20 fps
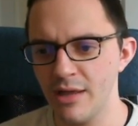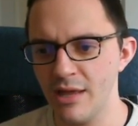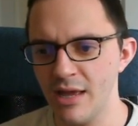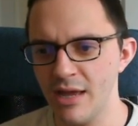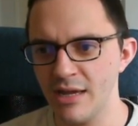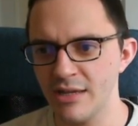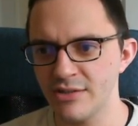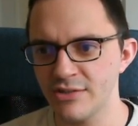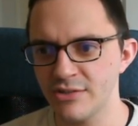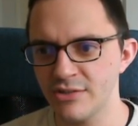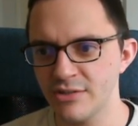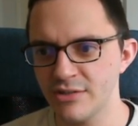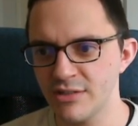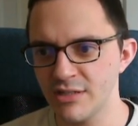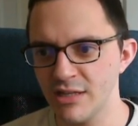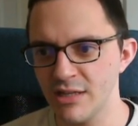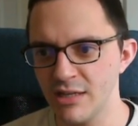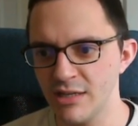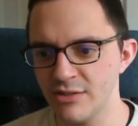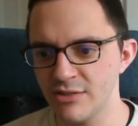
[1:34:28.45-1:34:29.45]
S,
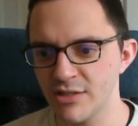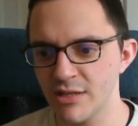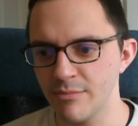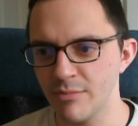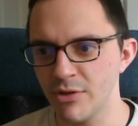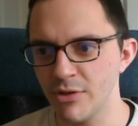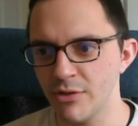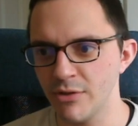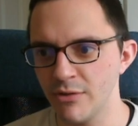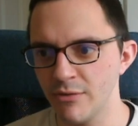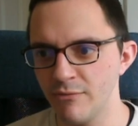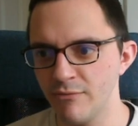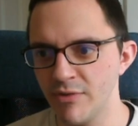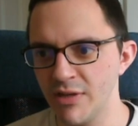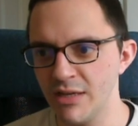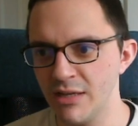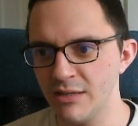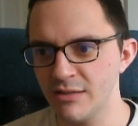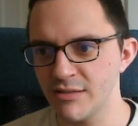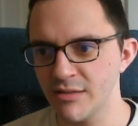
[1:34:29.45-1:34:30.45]
T, skip U.
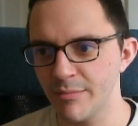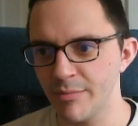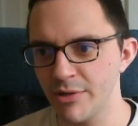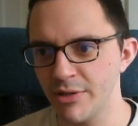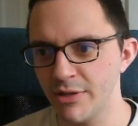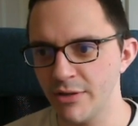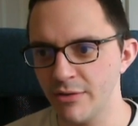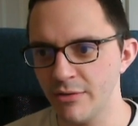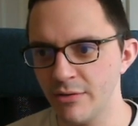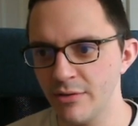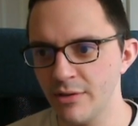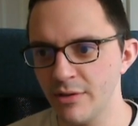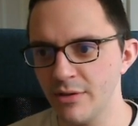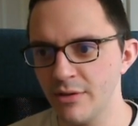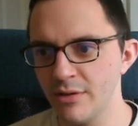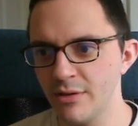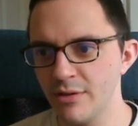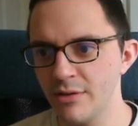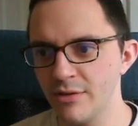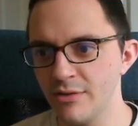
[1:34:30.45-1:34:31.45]
V, W,
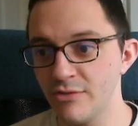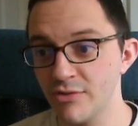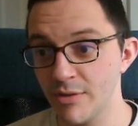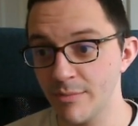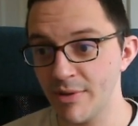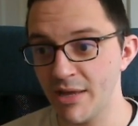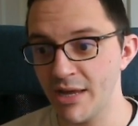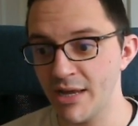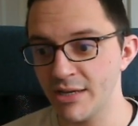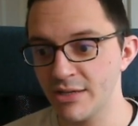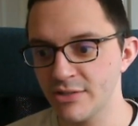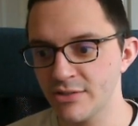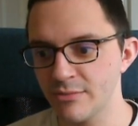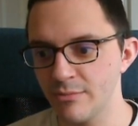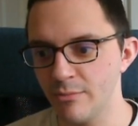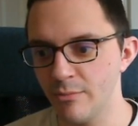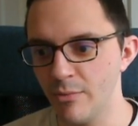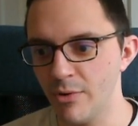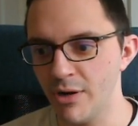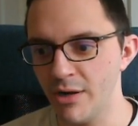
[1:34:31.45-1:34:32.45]
skip X,
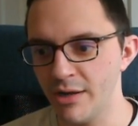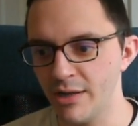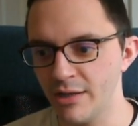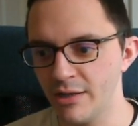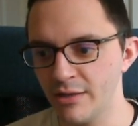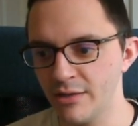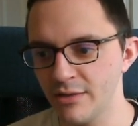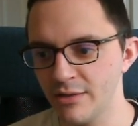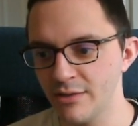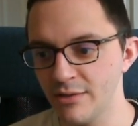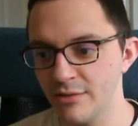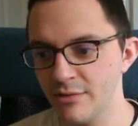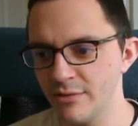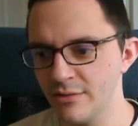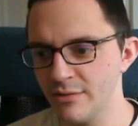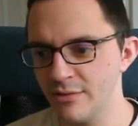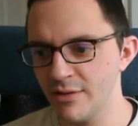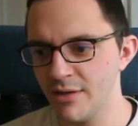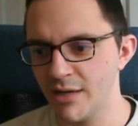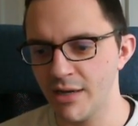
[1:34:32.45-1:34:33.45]
Y.
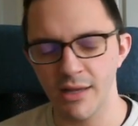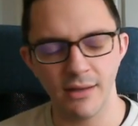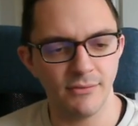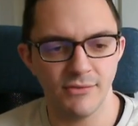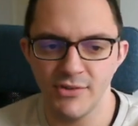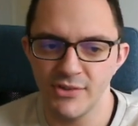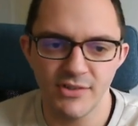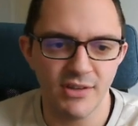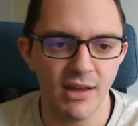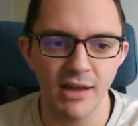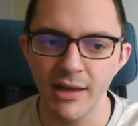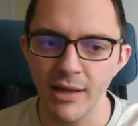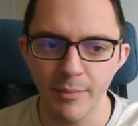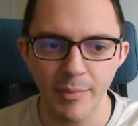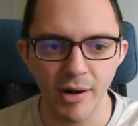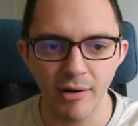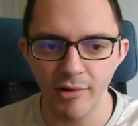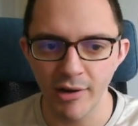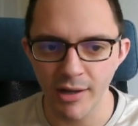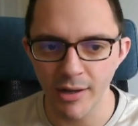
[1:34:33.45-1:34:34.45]
And today,
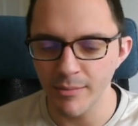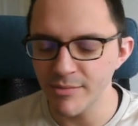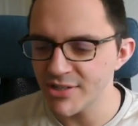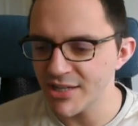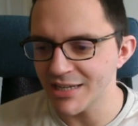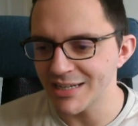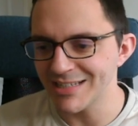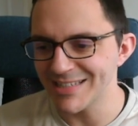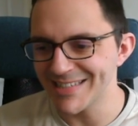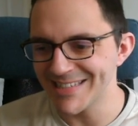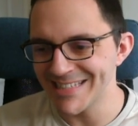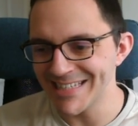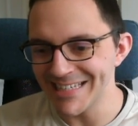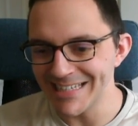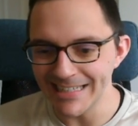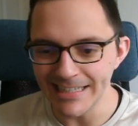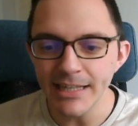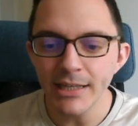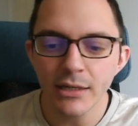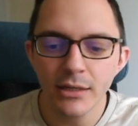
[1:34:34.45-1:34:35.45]
apparently, I'm saying
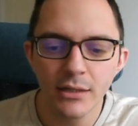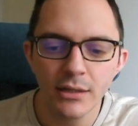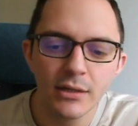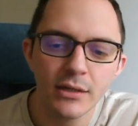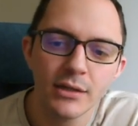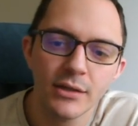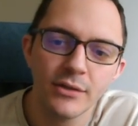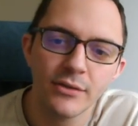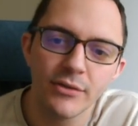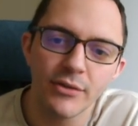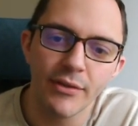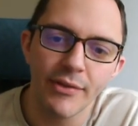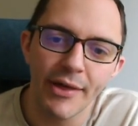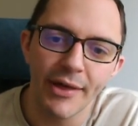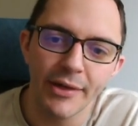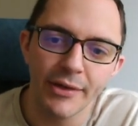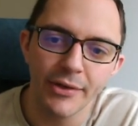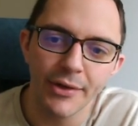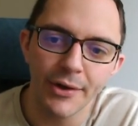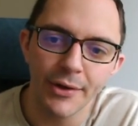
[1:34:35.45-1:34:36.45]
Z. So there
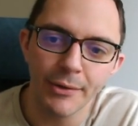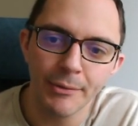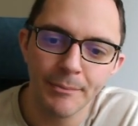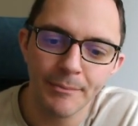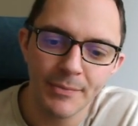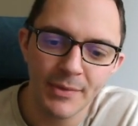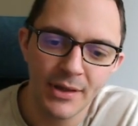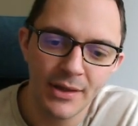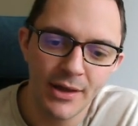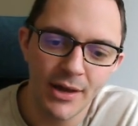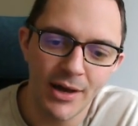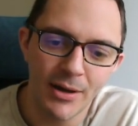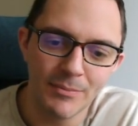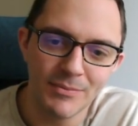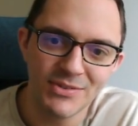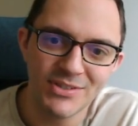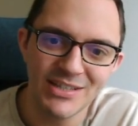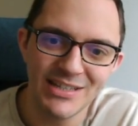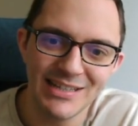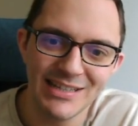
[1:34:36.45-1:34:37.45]
you go.
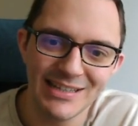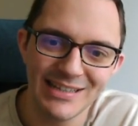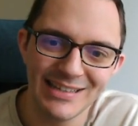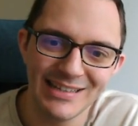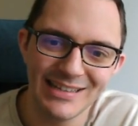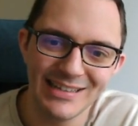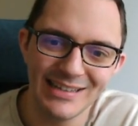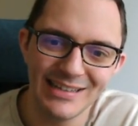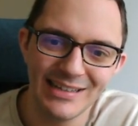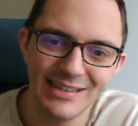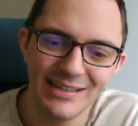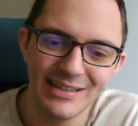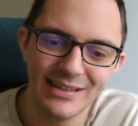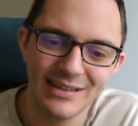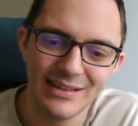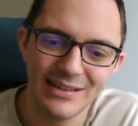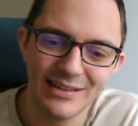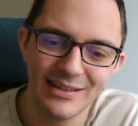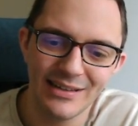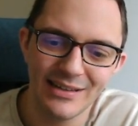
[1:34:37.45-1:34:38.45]
C, D, E,
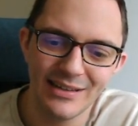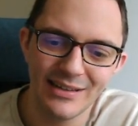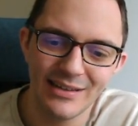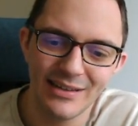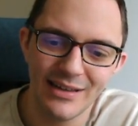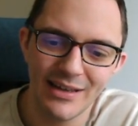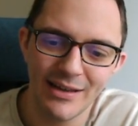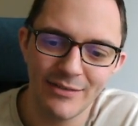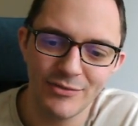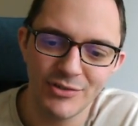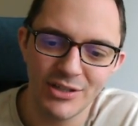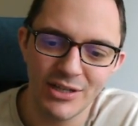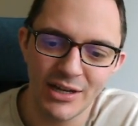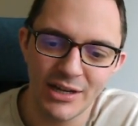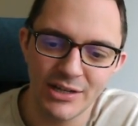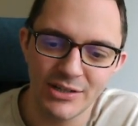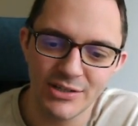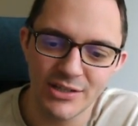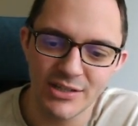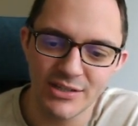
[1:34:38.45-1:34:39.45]
F, G,
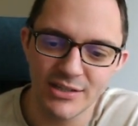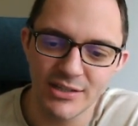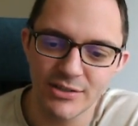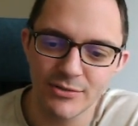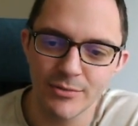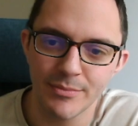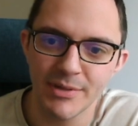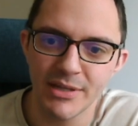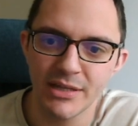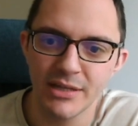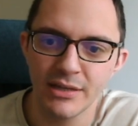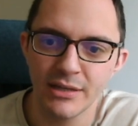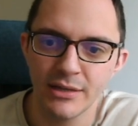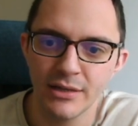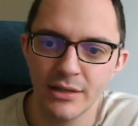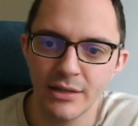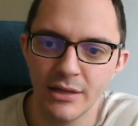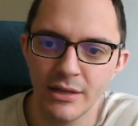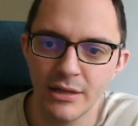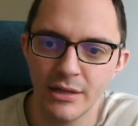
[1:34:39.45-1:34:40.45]
H. This list will be
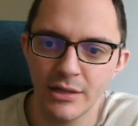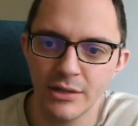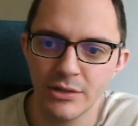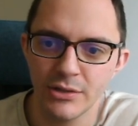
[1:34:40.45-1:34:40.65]
H.